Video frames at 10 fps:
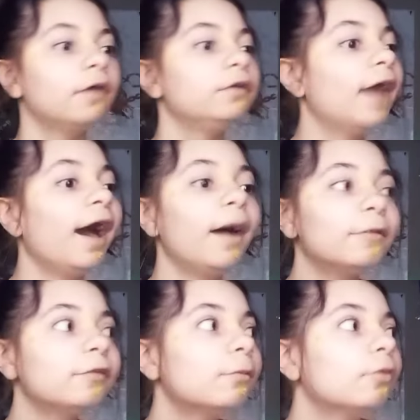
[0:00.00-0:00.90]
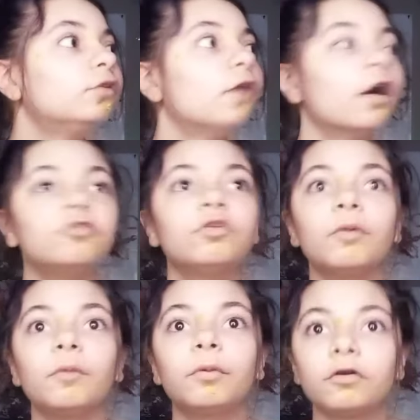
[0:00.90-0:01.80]
Yeah, I'm not the most
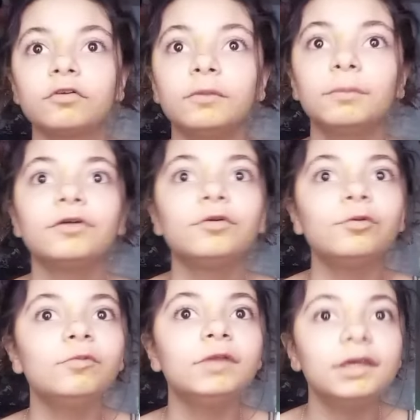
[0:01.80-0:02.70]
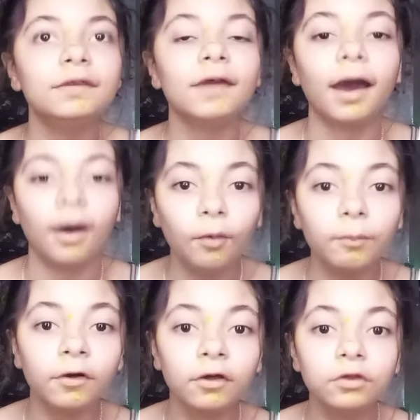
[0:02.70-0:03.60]
knowledgeable person, but if you need help,